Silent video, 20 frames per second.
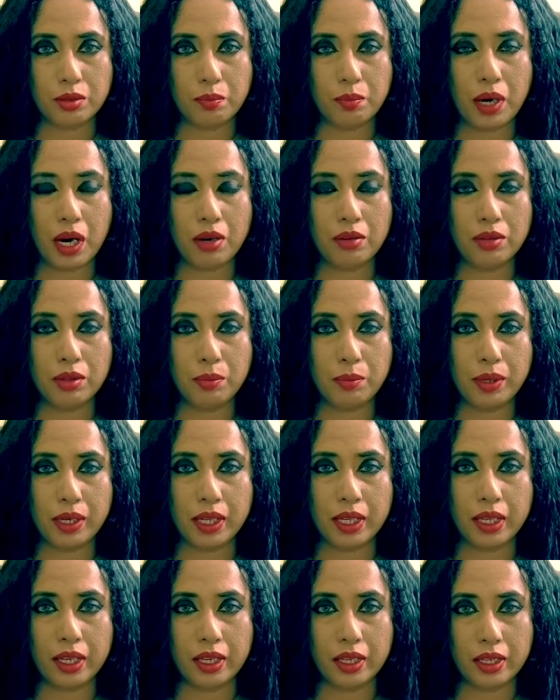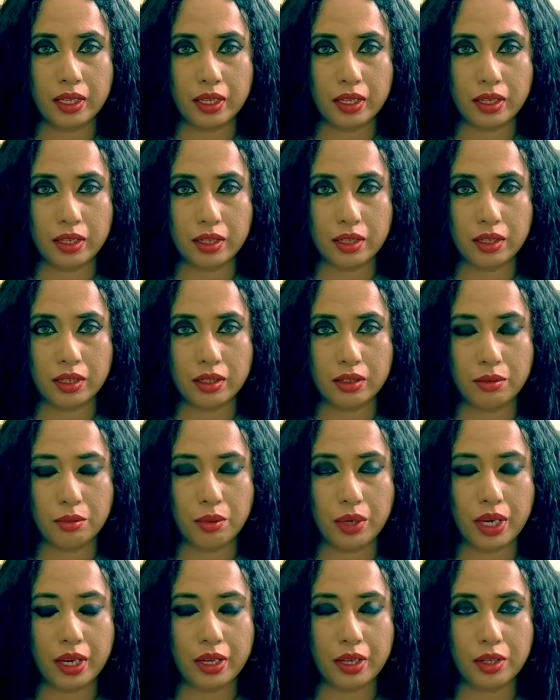power play
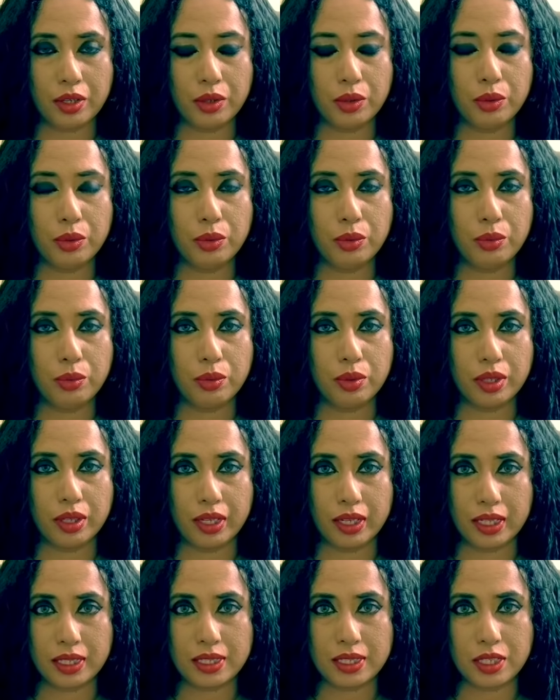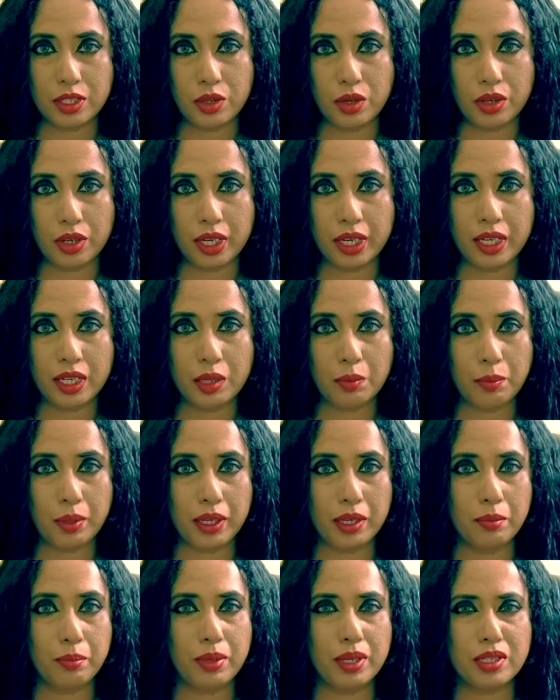where you, let's say you're an
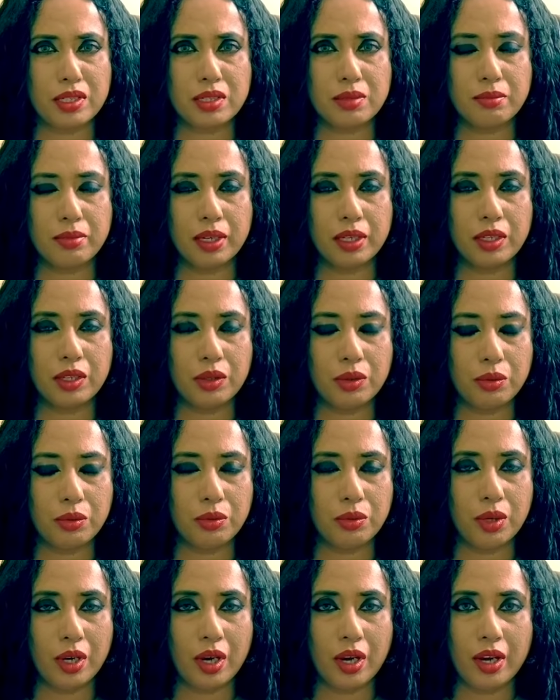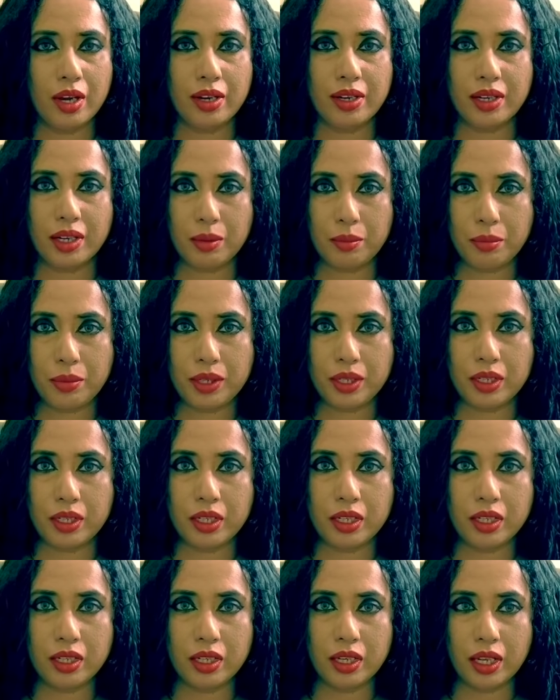independent person, but you
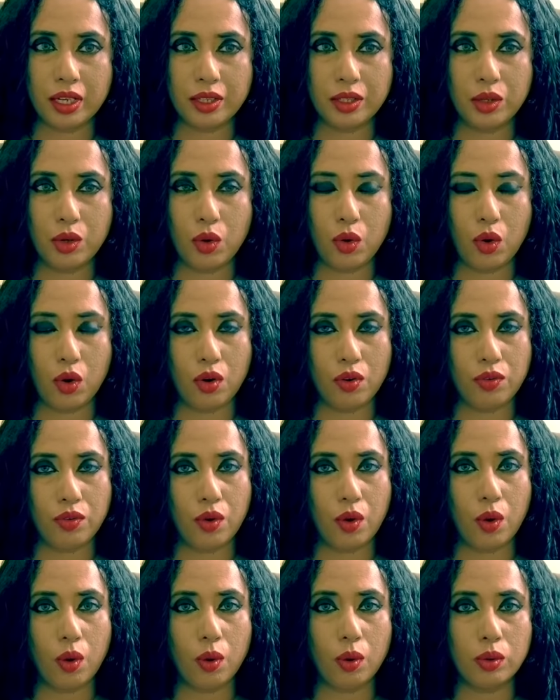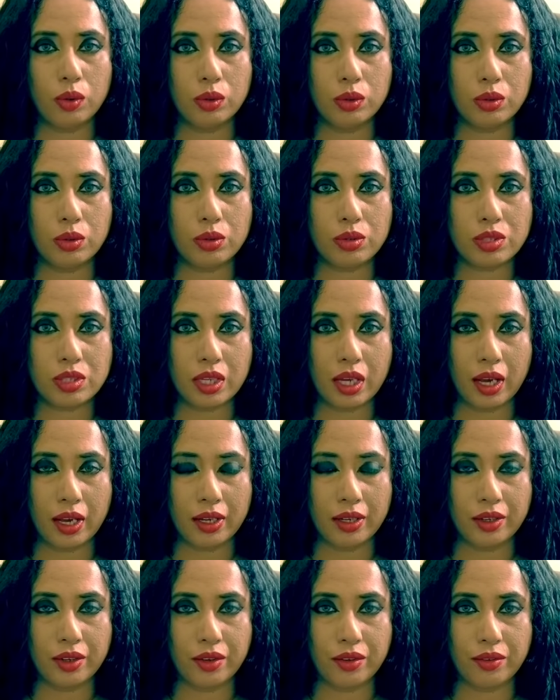temporarily let go of all those
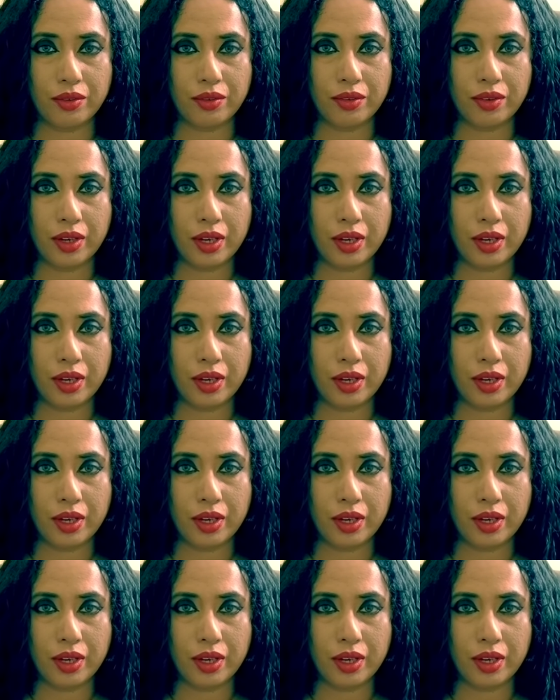kind of